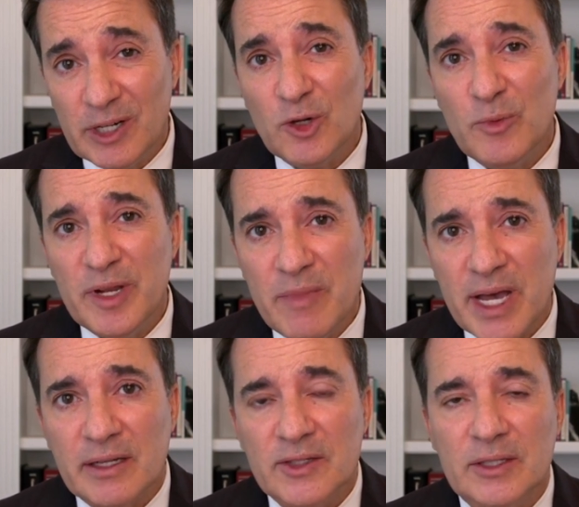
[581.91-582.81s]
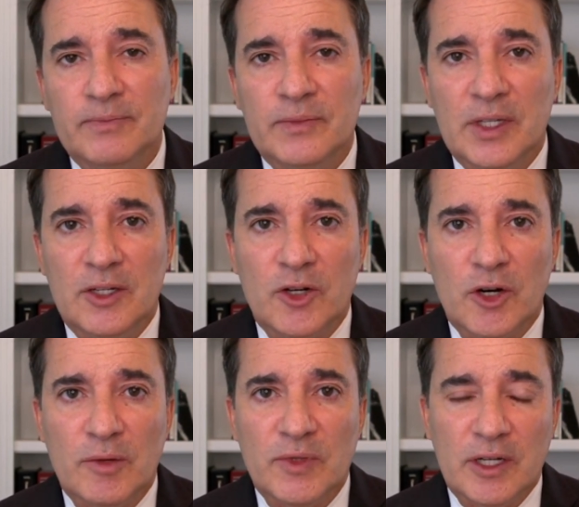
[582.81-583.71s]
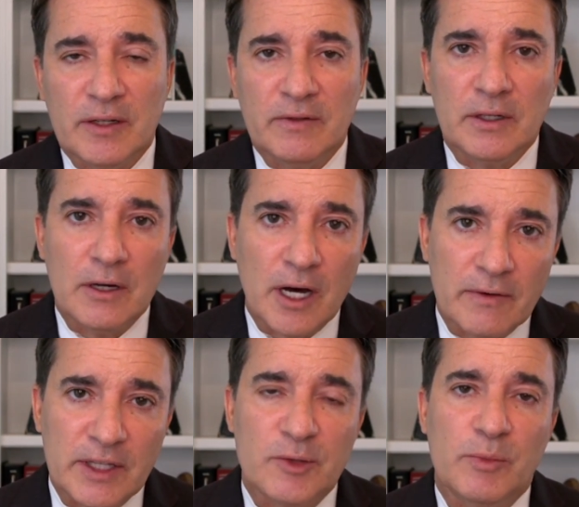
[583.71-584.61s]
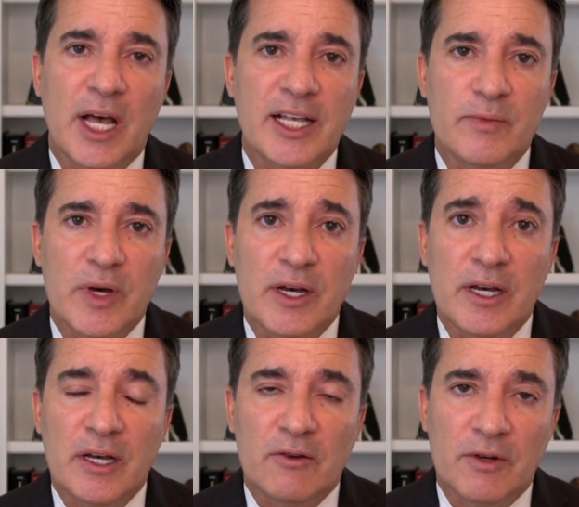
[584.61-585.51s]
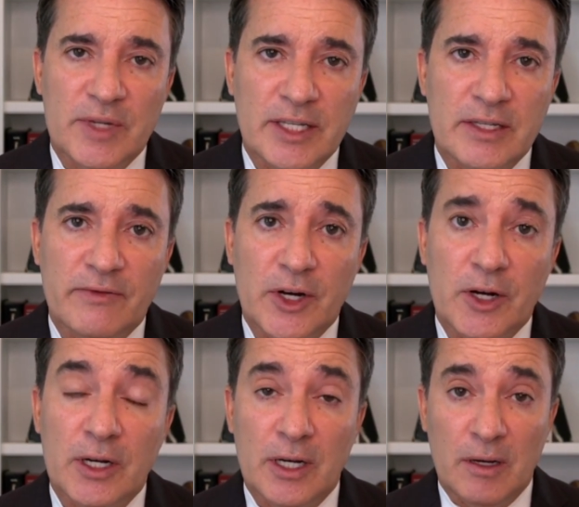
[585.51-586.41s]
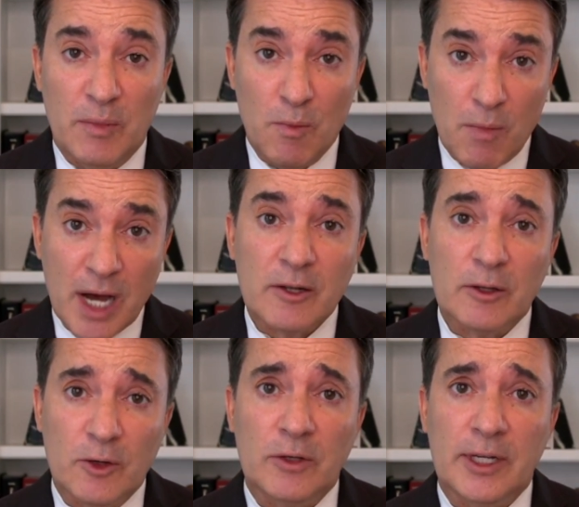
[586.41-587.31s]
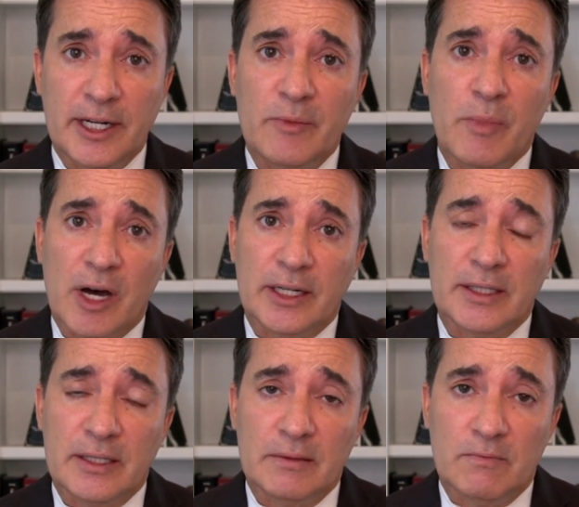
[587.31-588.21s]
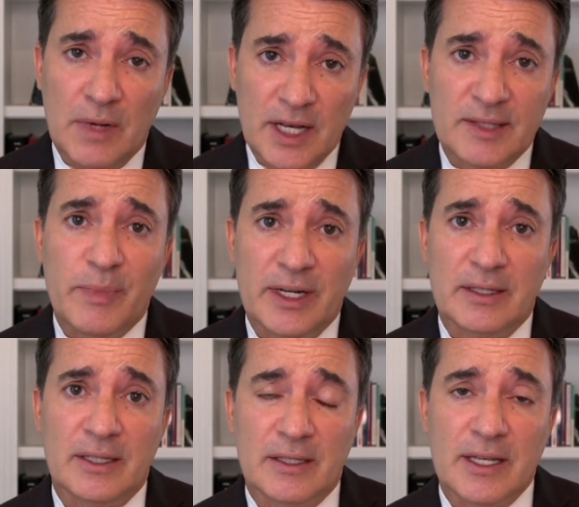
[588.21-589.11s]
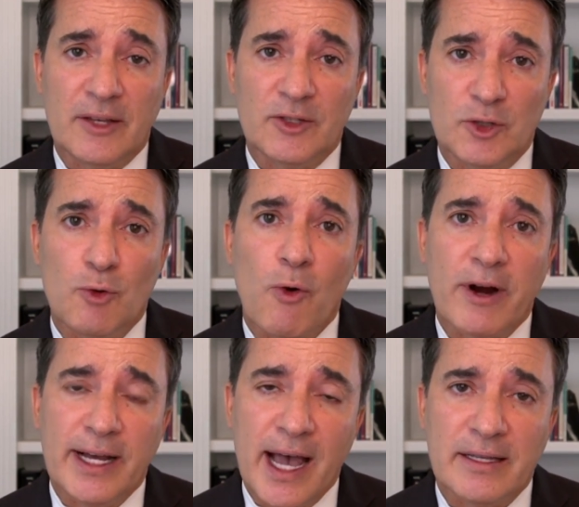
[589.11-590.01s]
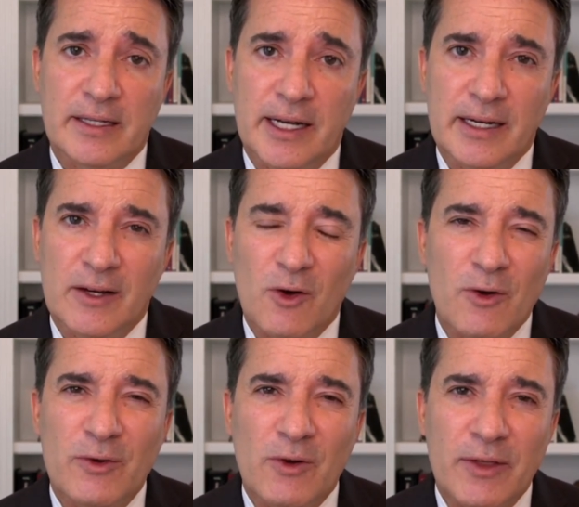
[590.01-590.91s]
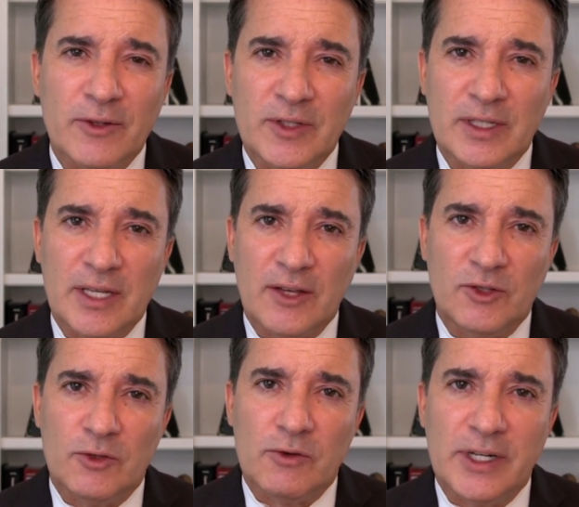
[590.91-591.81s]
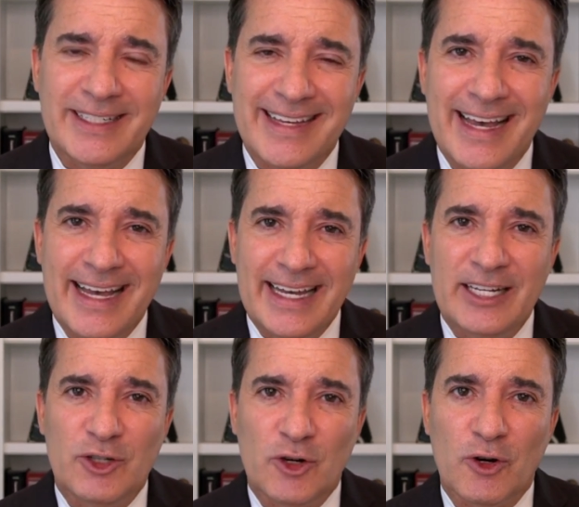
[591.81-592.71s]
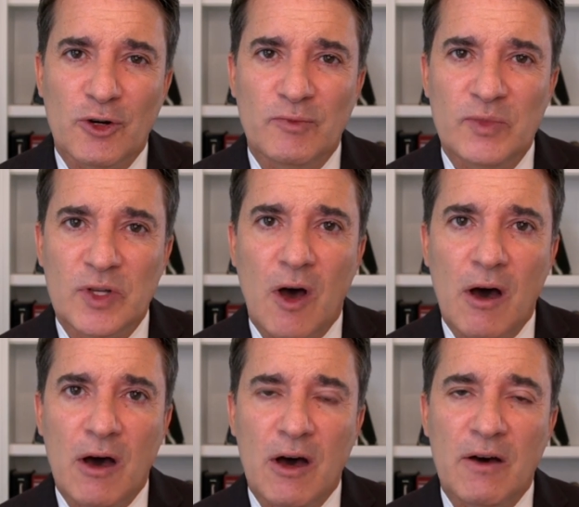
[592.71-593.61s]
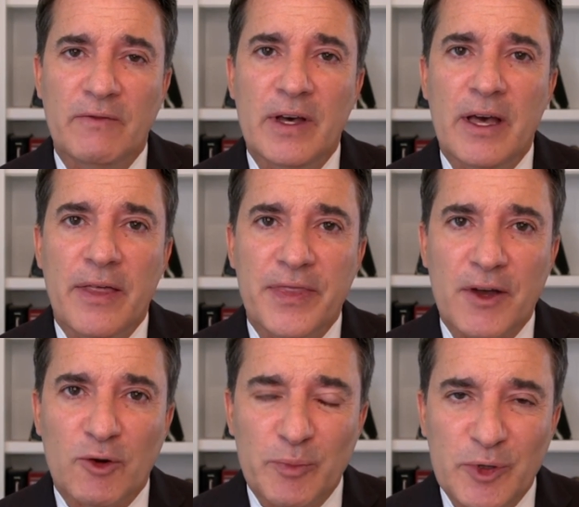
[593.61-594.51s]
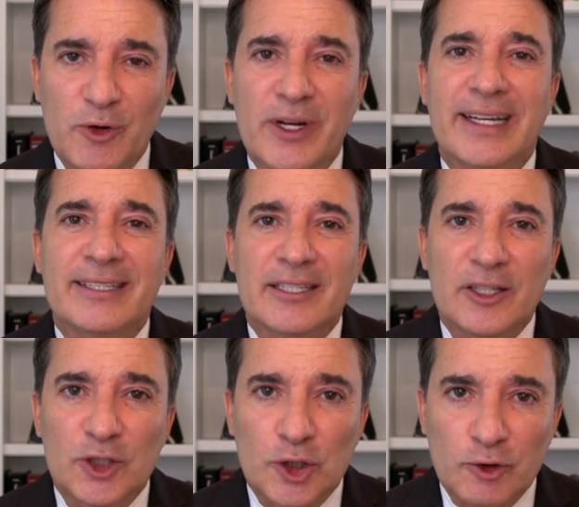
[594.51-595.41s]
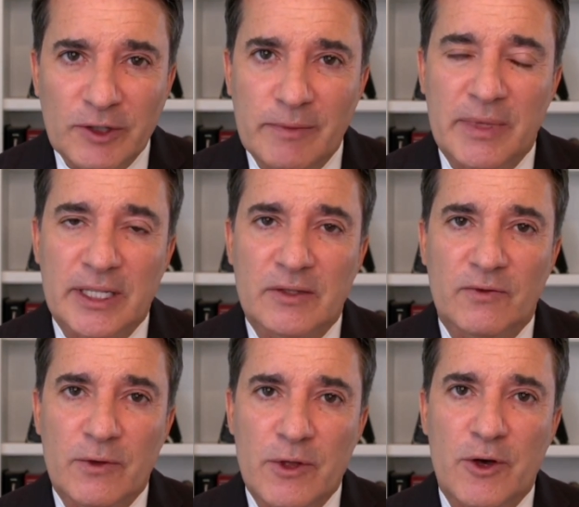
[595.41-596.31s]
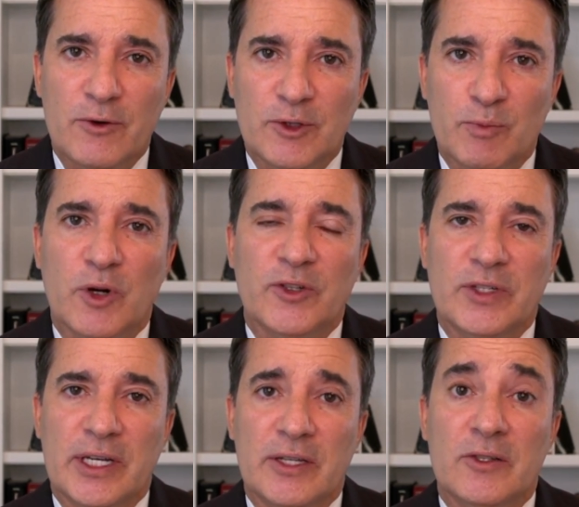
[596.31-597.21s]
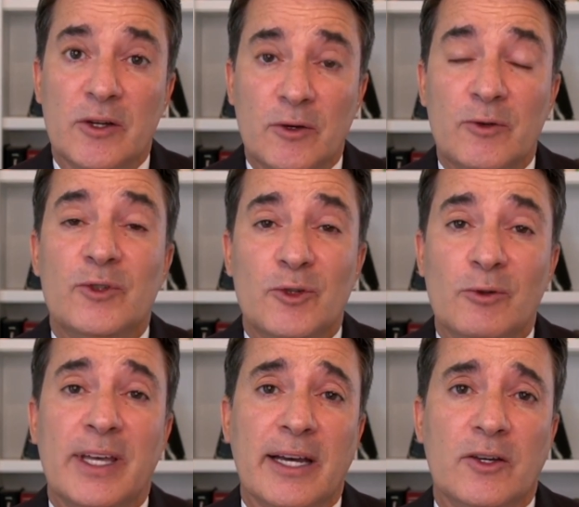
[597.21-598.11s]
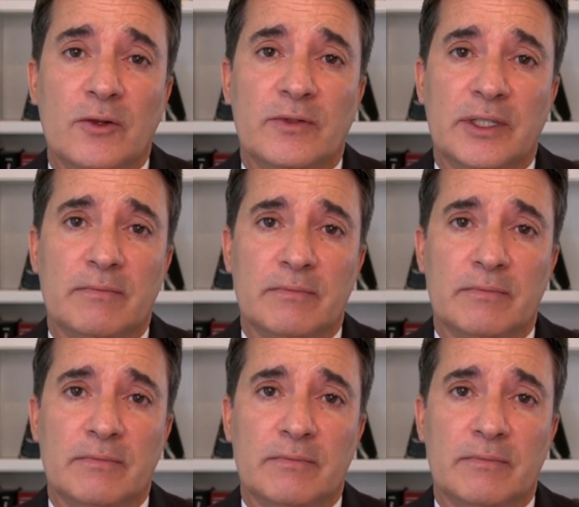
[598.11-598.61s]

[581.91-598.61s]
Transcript: a little bit mixed in terms of convalescent plasma, remdesivir, but monoclonal antibodies has been a success story, hasn't it? Are there other success stories in terms of therapeutics treatments for those persons who still get COVID?